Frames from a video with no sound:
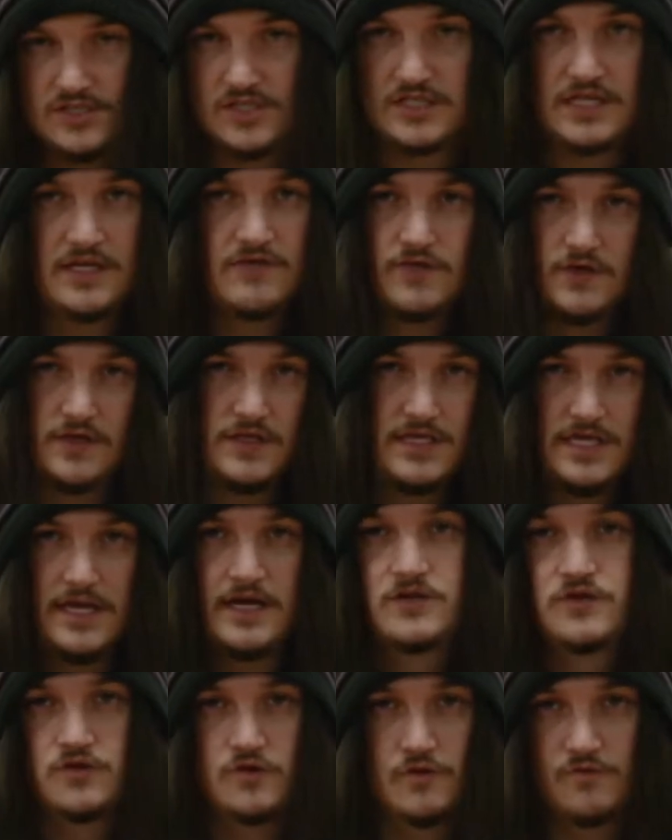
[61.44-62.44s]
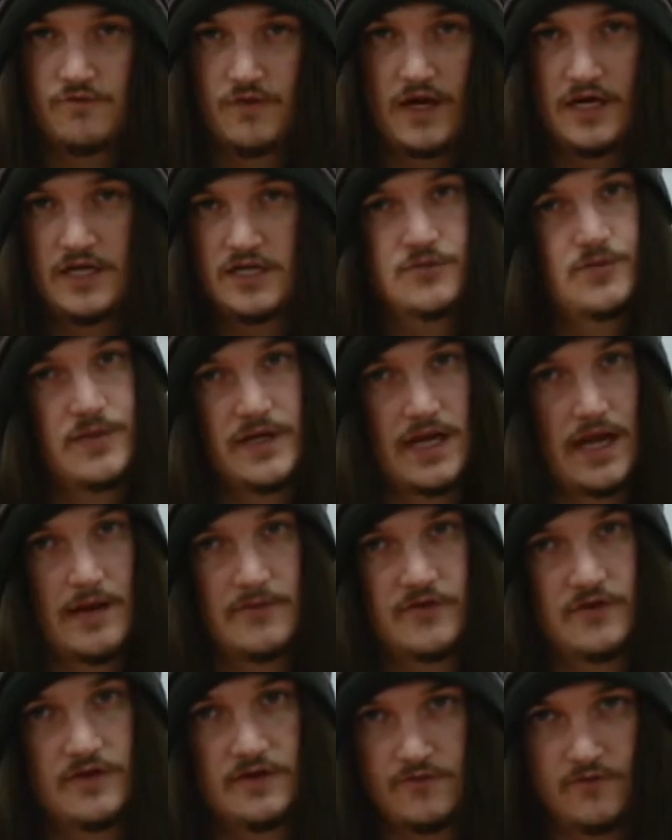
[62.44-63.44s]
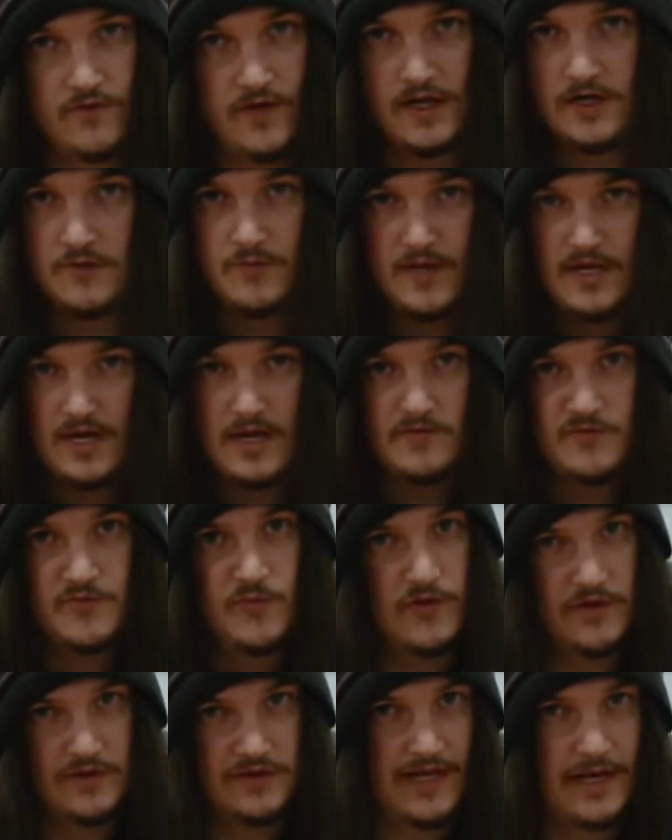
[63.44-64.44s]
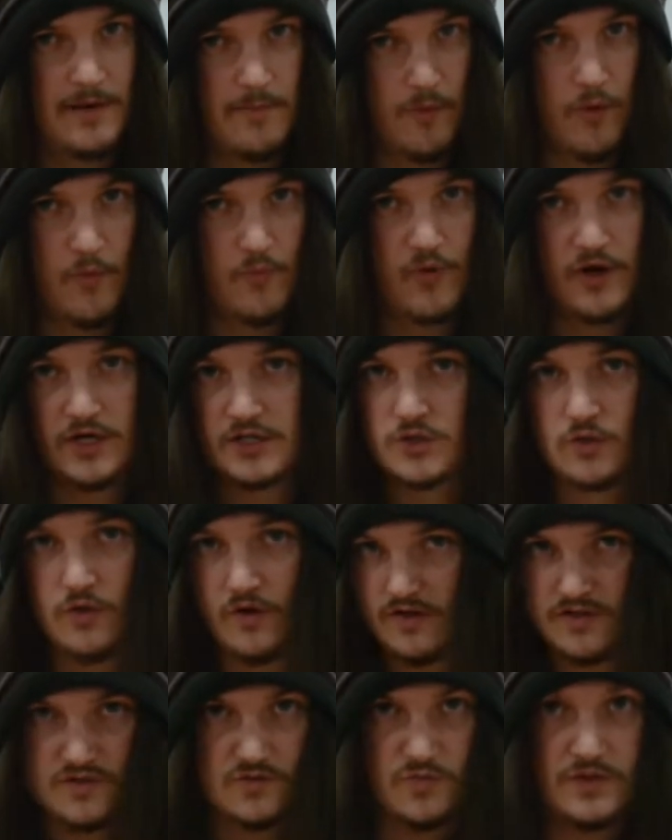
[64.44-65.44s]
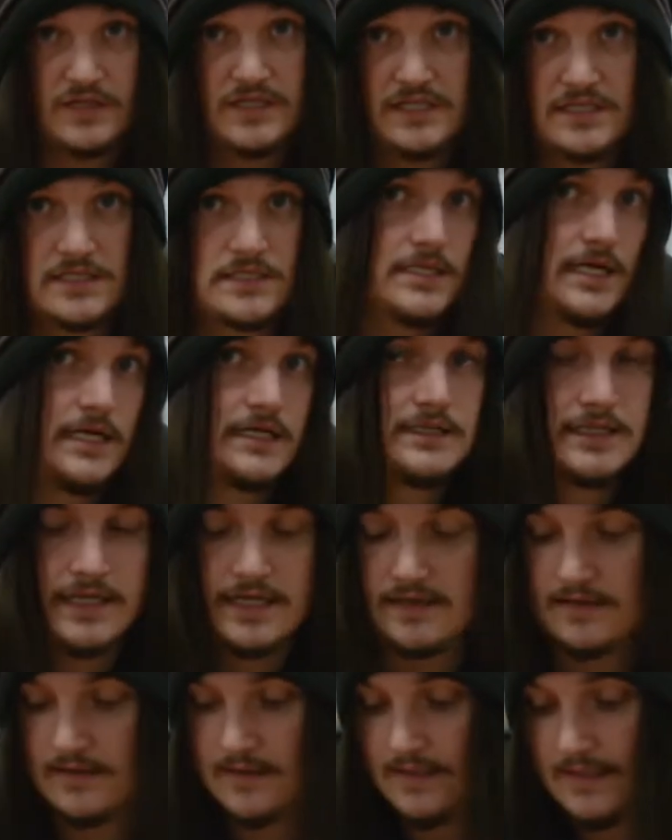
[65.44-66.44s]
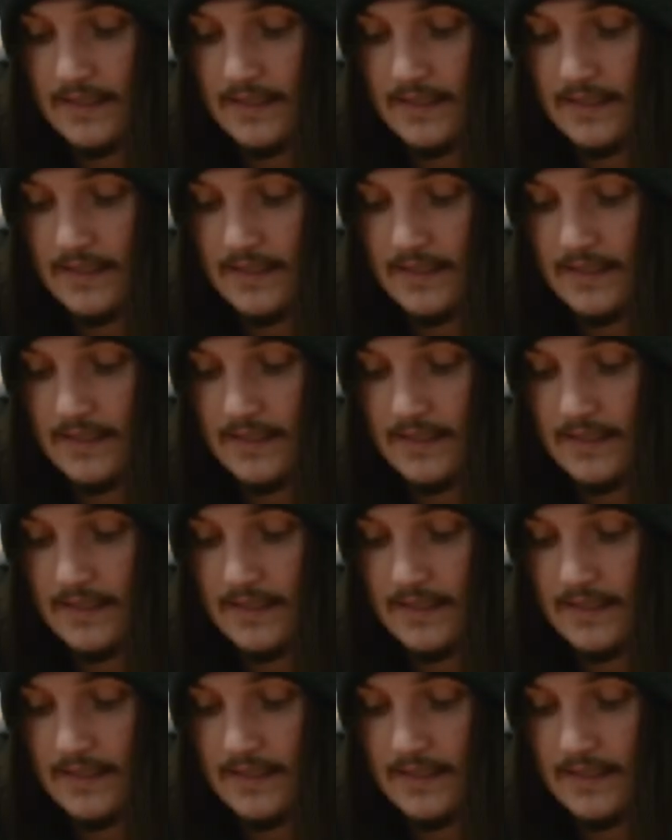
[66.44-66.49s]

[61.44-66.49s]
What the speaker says: Just giving you the extra advantage, being able to defend, being able to put like more pressure on. It's really insane leader.